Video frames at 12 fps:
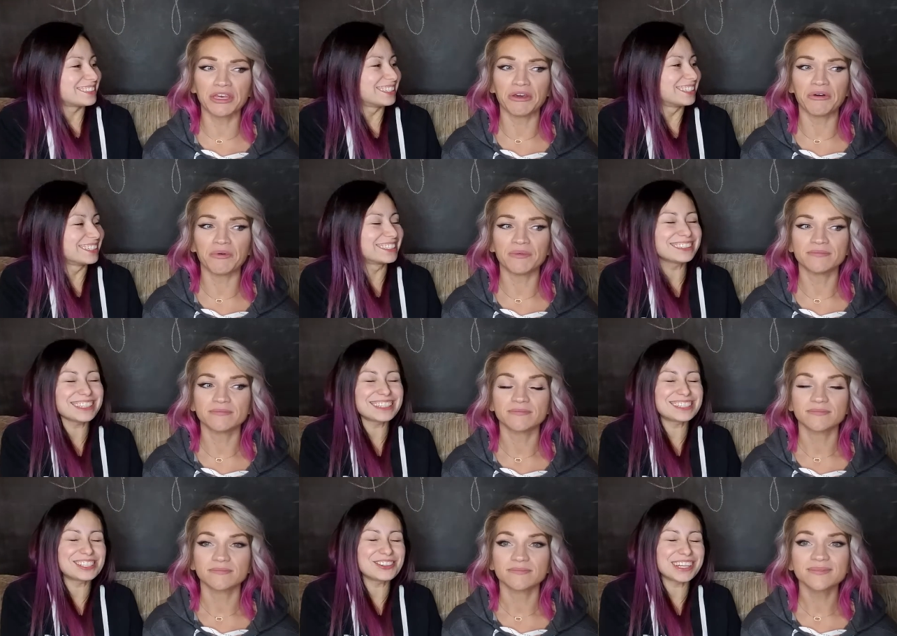Speaker 1: you.
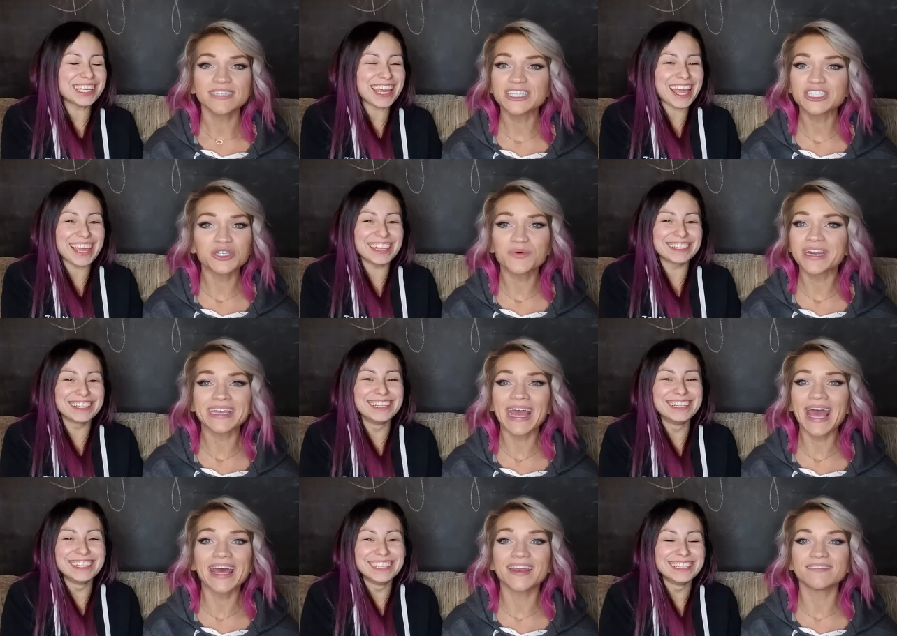Let's do it again. Let's do it
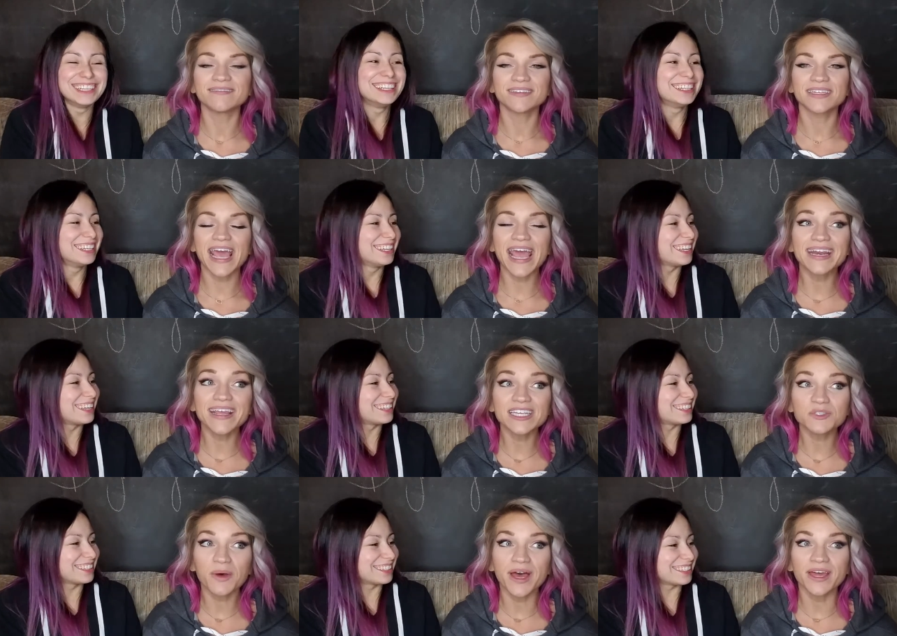again. And
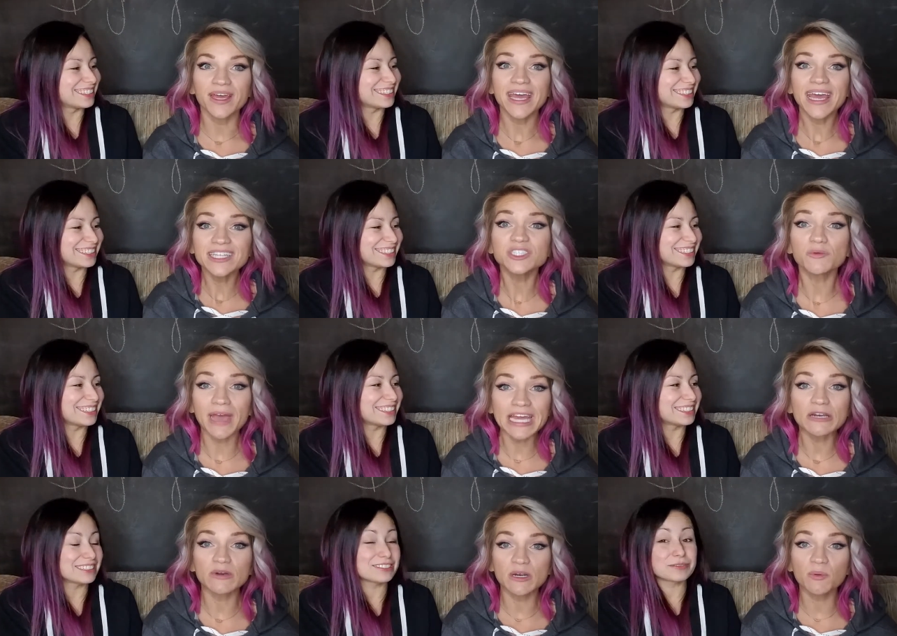guess what? It's
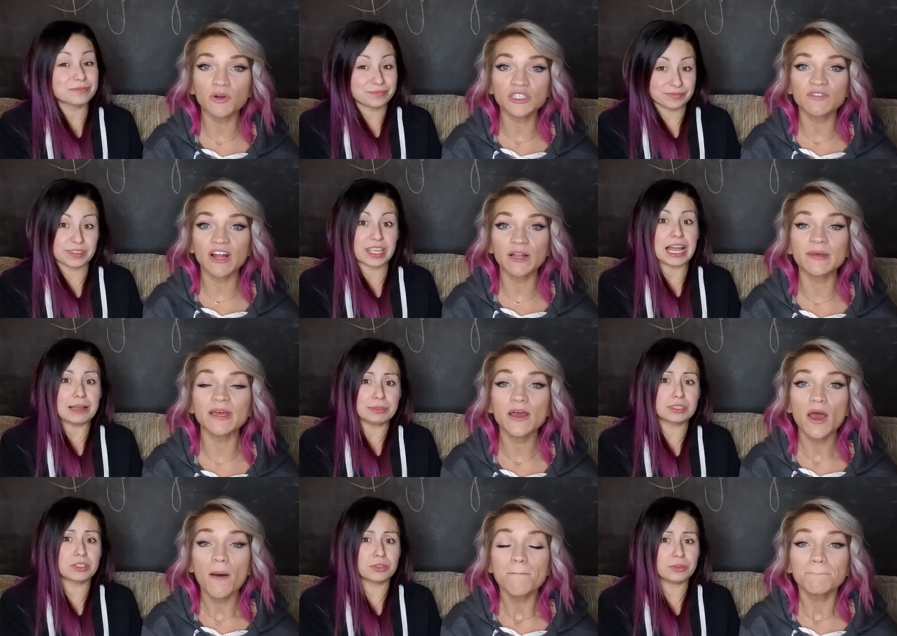okay to read a personal development.
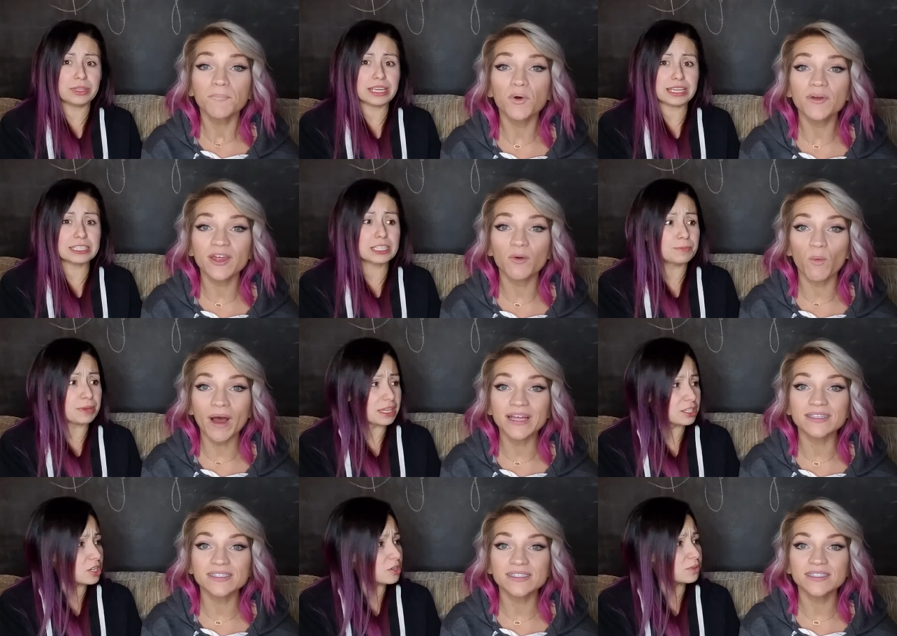Absolutely, more than speak
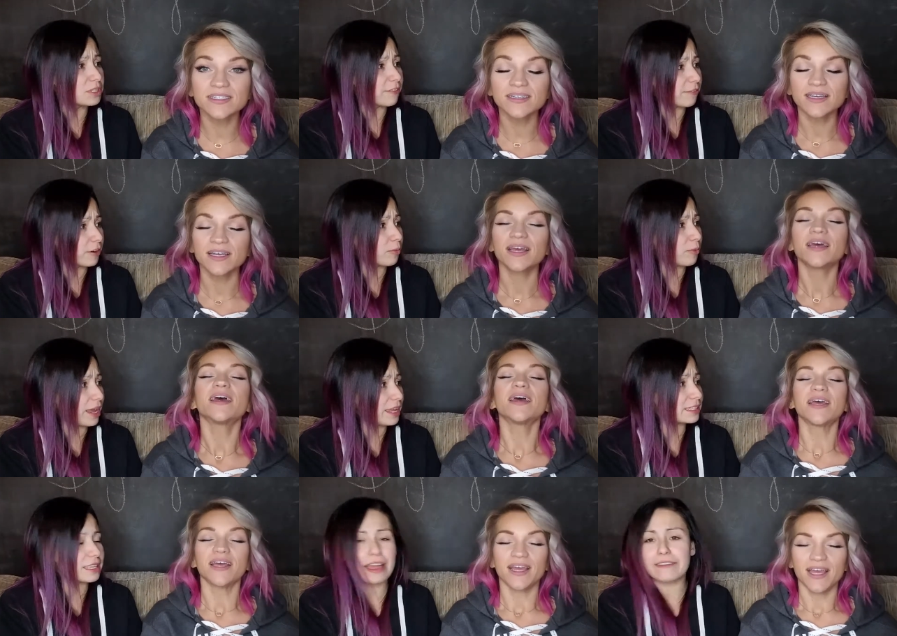once. to you
Speaker 2: different
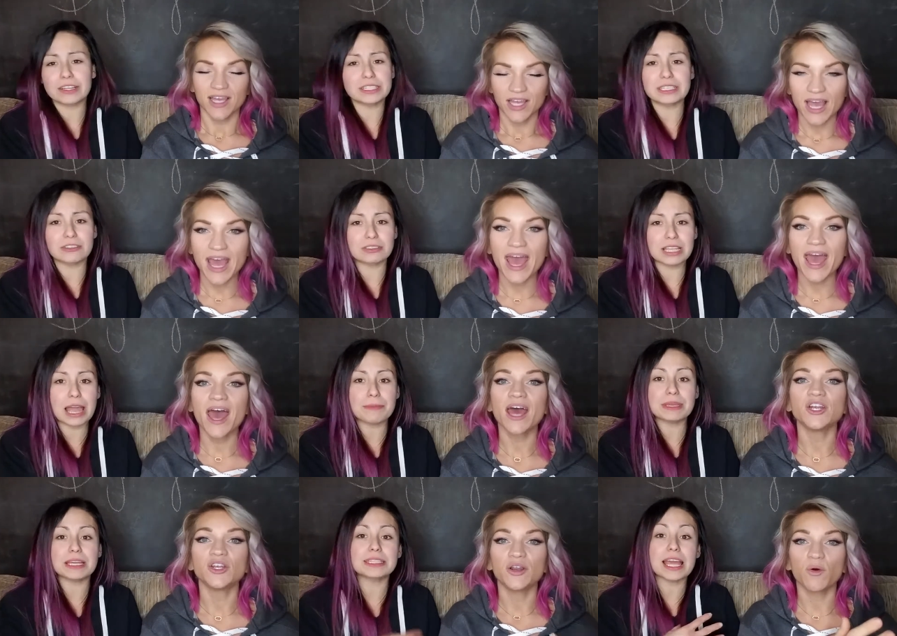ways every single
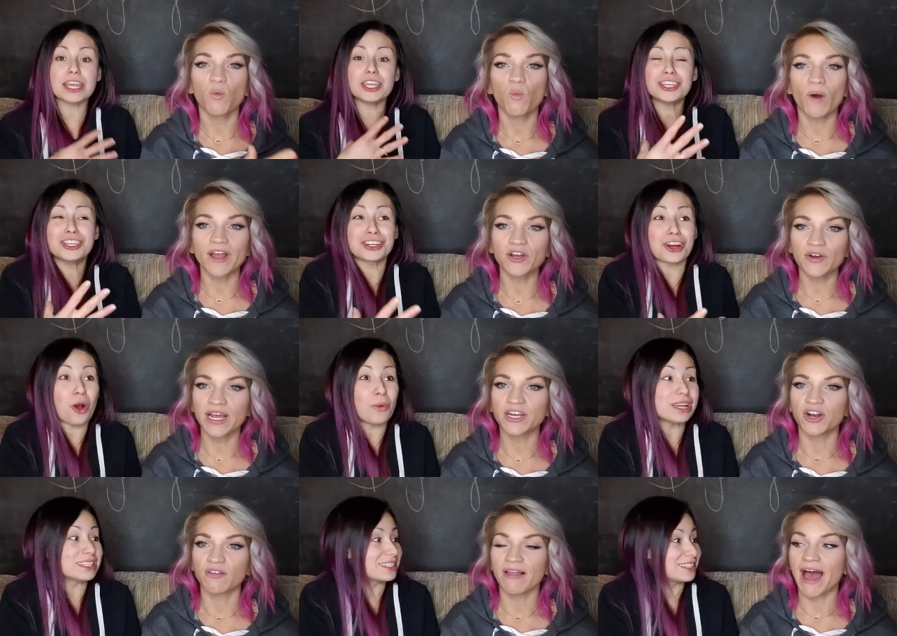time because what you're,
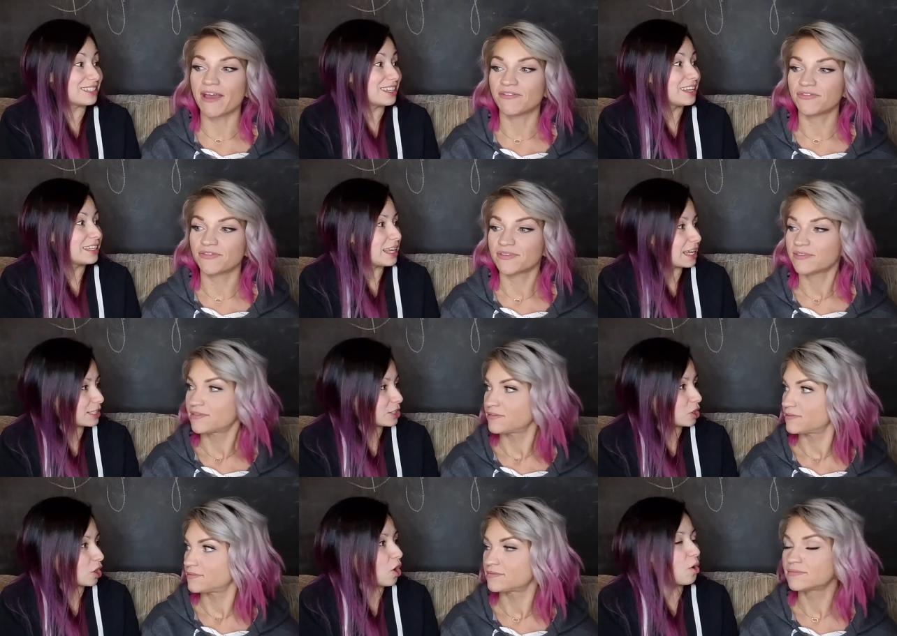always your life.
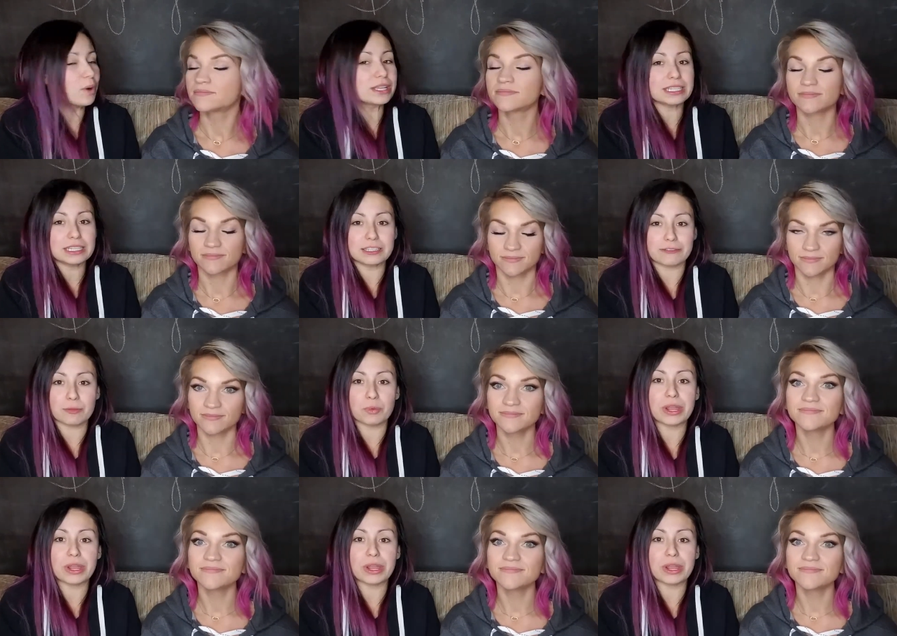Yes, you're always at a different